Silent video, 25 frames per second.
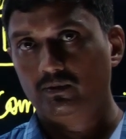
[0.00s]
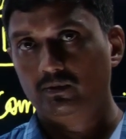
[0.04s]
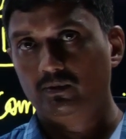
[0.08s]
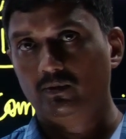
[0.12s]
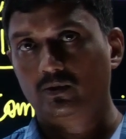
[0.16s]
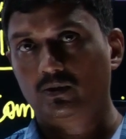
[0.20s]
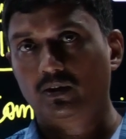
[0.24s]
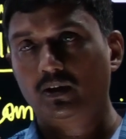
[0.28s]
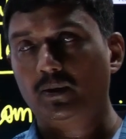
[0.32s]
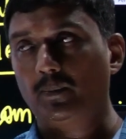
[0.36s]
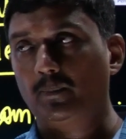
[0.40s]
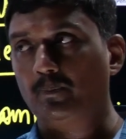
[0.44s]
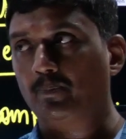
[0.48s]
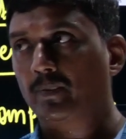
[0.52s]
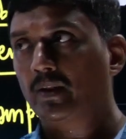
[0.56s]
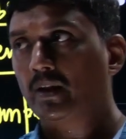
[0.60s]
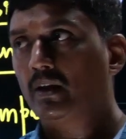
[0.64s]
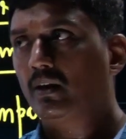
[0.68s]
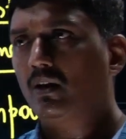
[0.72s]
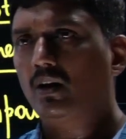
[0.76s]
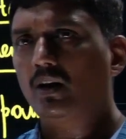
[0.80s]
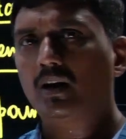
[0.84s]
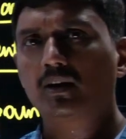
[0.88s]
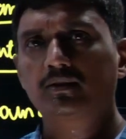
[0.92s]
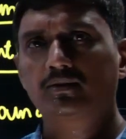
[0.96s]
Okay,
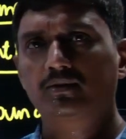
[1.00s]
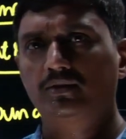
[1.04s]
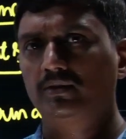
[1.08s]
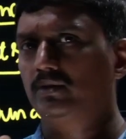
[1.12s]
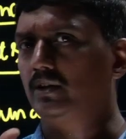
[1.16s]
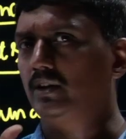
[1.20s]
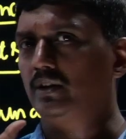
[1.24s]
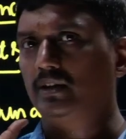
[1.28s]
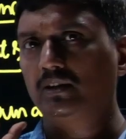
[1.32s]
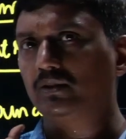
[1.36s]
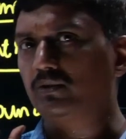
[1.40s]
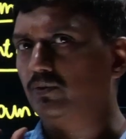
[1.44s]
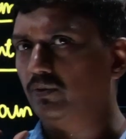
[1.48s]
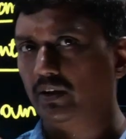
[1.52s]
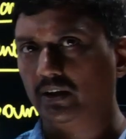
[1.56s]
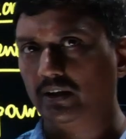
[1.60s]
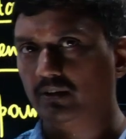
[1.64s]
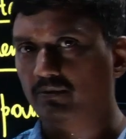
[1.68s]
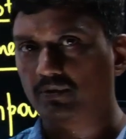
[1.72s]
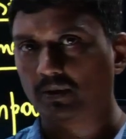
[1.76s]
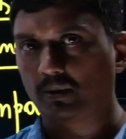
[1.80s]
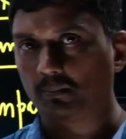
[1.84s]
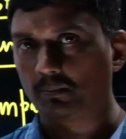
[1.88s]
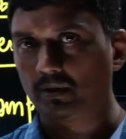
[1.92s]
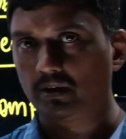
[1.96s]
oxygen is very
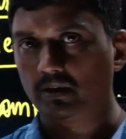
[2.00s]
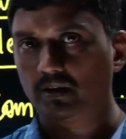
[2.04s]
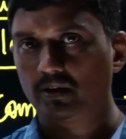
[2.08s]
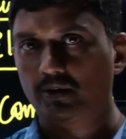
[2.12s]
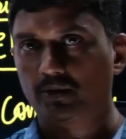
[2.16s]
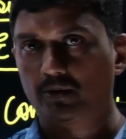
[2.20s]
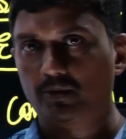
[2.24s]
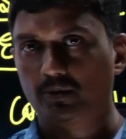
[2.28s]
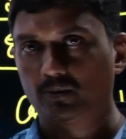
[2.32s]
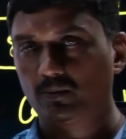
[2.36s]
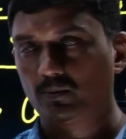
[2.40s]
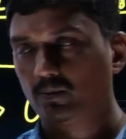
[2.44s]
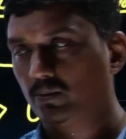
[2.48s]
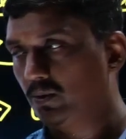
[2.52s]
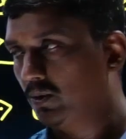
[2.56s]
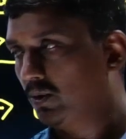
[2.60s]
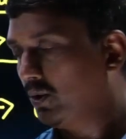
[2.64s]
familiar to you.